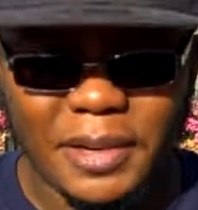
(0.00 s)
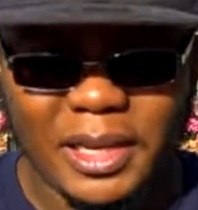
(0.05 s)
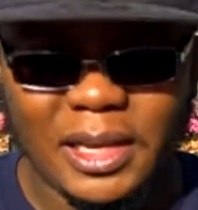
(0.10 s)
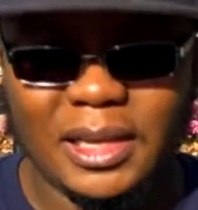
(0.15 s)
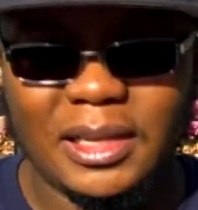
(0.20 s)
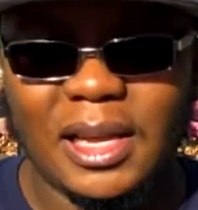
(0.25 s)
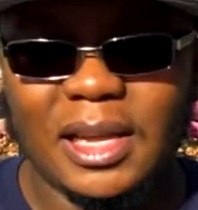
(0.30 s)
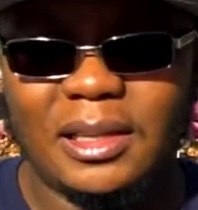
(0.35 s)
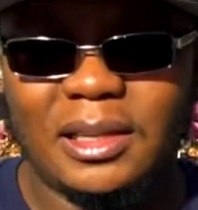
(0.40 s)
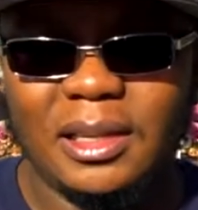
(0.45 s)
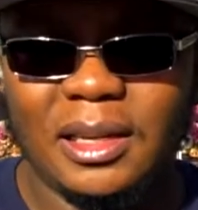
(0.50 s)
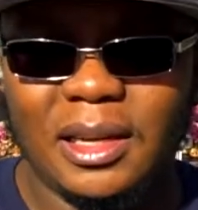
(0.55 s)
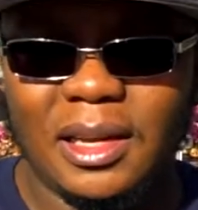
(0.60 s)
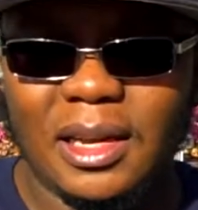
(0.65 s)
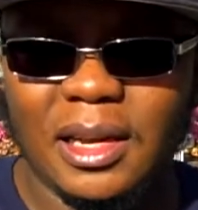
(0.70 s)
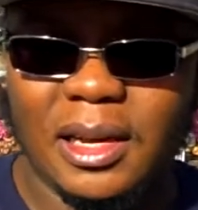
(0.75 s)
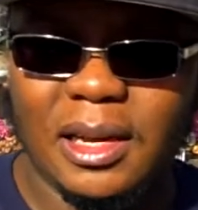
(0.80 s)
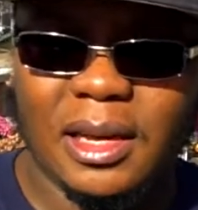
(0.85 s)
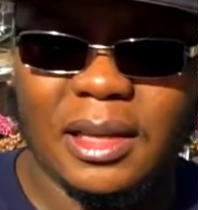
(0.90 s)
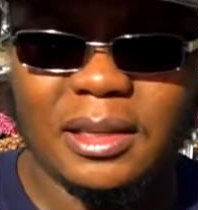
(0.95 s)
because I took
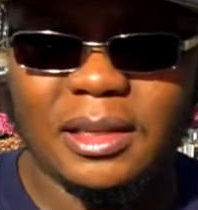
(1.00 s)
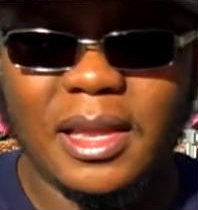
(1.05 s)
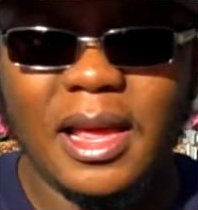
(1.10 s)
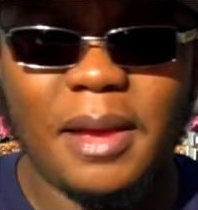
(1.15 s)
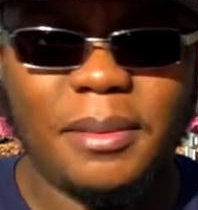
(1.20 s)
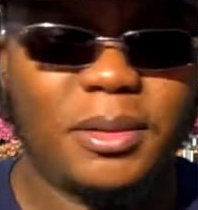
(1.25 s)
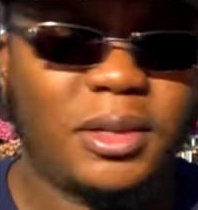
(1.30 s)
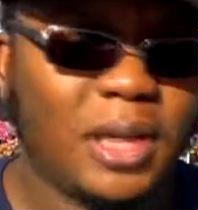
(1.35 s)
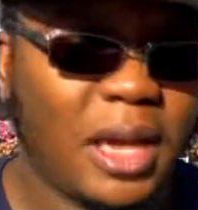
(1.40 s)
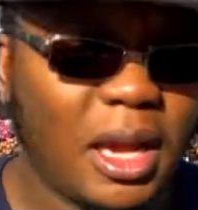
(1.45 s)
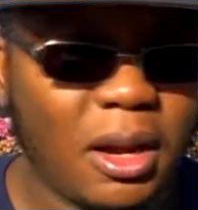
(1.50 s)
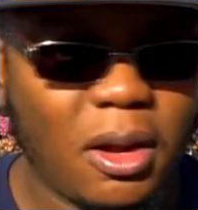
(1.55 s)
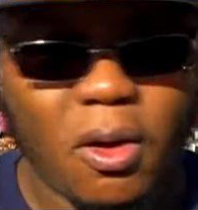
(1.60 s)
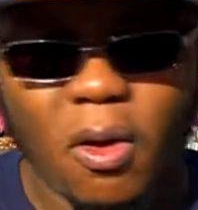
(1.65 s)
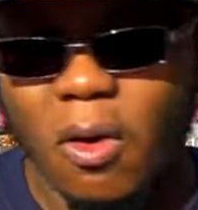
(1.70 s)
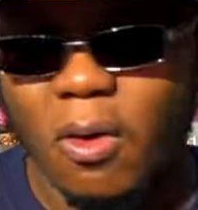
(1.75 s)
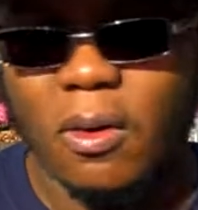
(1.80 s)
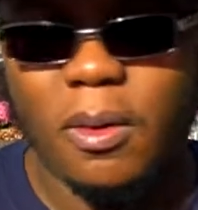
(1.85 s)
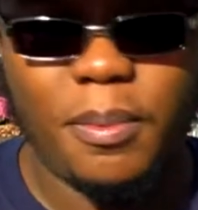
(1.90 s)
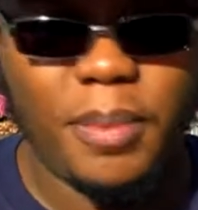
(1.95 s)
a snapshot,
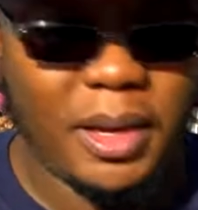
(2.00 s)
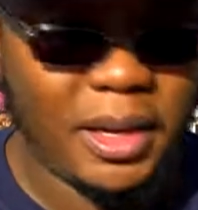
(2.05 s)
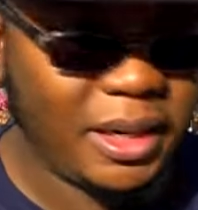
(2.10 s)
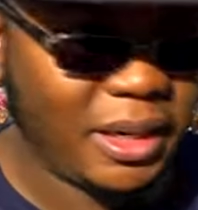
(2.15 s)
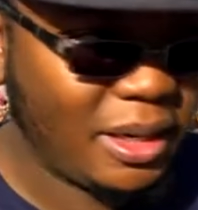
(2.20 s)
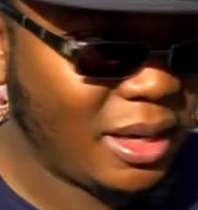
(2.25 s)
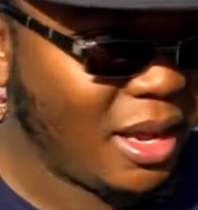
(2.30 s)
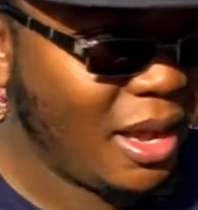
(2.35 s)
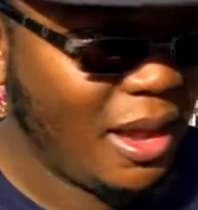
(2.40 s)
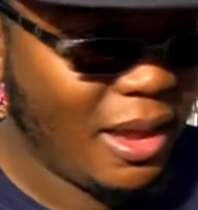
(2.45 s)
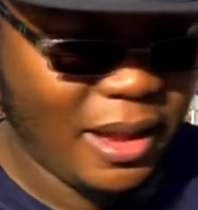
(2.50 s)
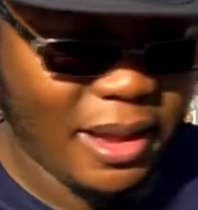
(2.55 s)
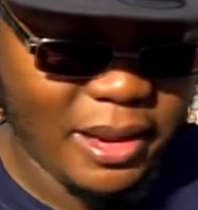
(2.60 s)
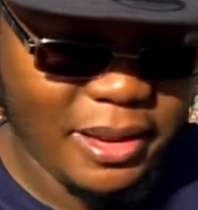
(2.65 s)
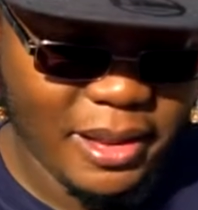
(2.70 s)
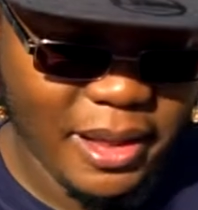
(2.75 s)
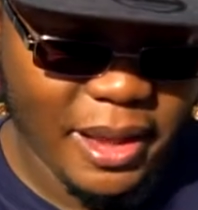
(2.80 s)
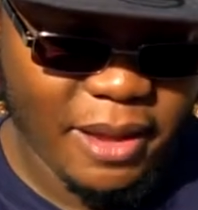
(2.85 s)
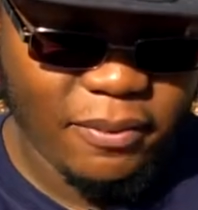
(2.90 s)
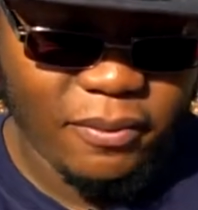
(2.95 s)
Go appeared,
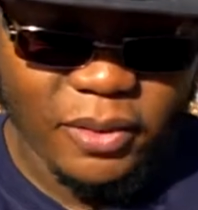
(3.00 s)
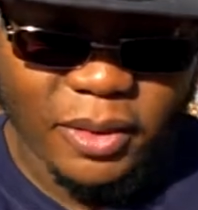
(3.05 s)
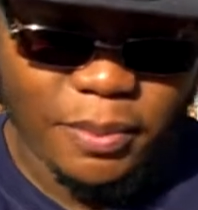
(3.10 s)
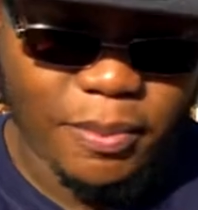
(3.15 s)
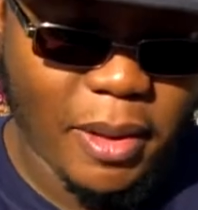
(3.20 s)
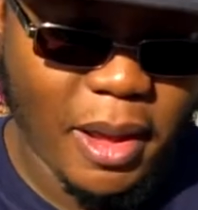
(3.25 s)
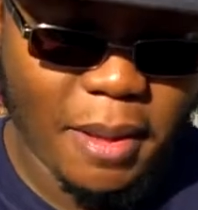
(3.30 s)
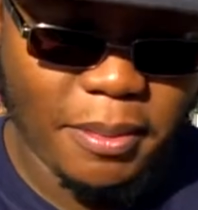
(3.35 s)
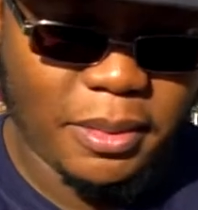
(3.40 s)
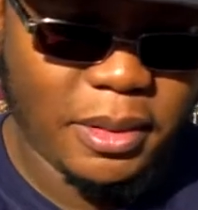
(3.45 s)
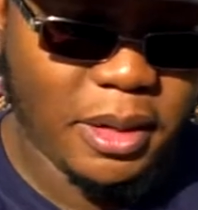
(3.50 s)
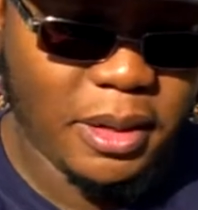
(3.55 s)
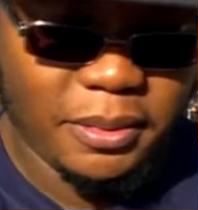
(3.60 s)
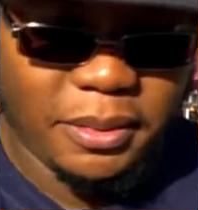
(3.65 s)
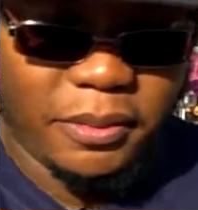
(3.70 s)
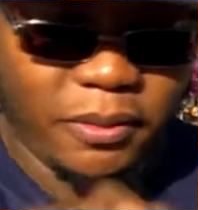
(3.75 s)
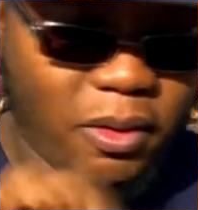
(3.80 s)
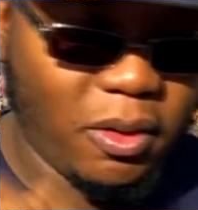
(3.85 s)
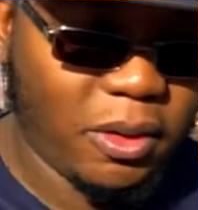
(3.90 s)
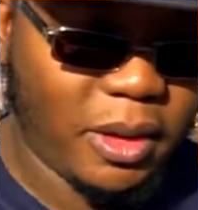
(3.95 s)
and that what popped up.
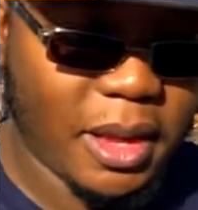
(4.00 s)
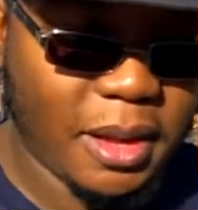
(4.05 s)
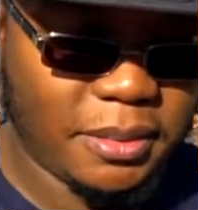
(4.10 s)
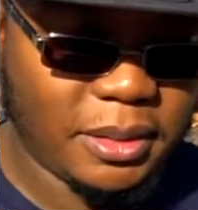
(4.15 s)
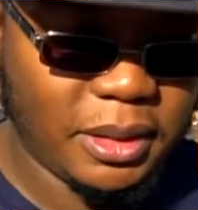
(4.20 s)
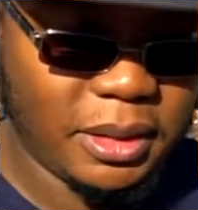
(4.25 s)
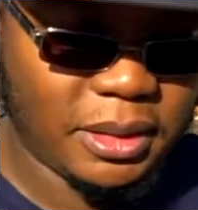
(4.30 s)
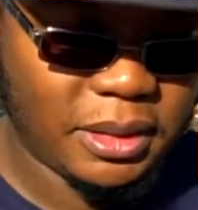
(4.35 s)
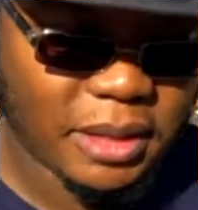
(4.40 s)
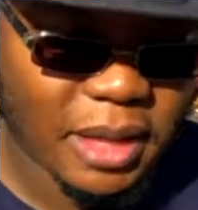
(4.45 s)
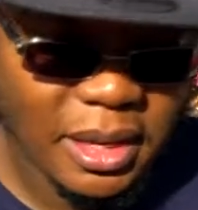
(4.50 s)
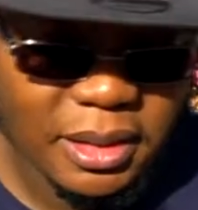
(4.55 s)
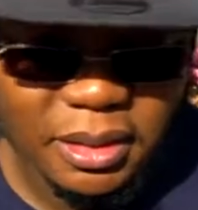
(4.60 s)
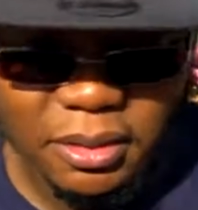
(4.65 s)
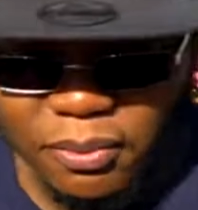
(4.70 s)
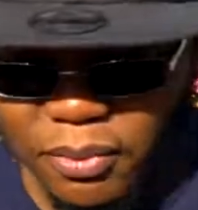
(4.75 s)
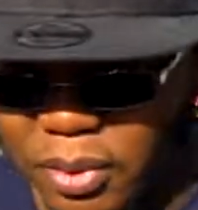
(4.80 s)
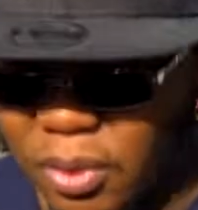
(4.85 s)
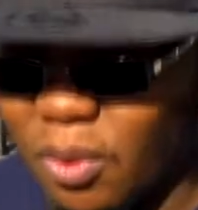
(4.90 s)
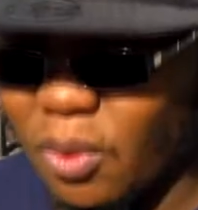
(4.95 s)
So we're gonna capture the
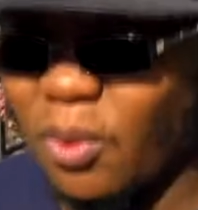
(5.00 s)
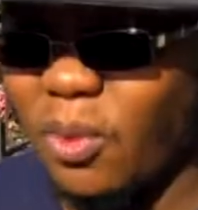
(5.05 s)
Scyther real